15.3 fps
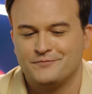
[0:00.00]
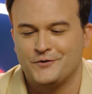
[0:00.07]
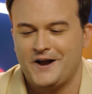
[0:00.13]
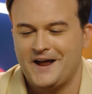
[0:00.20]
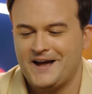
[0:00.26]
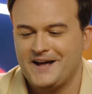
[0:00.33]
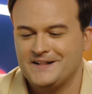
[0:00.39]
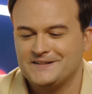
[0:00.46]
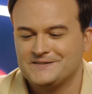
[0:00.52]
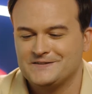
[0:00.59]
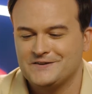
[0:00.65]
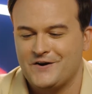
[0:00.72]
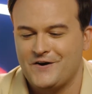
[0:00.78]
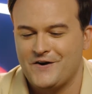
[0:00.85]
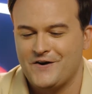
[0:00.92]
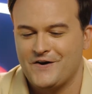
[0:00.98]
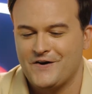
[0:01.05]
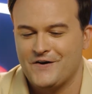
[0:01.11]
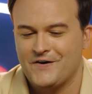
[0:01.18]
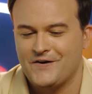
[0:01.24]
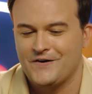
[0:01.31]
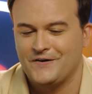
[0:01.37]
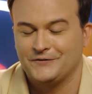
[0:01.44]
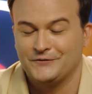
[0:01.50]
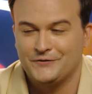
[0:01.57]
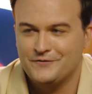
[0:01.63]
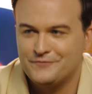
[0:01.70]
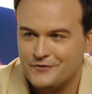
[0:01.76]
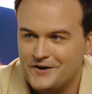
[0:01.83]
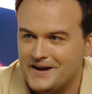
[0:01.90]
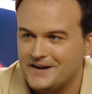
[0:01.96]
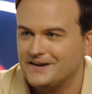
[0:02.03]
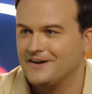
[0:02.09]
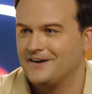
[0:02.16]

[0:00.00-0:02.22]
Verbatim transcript: brands are a little afraid?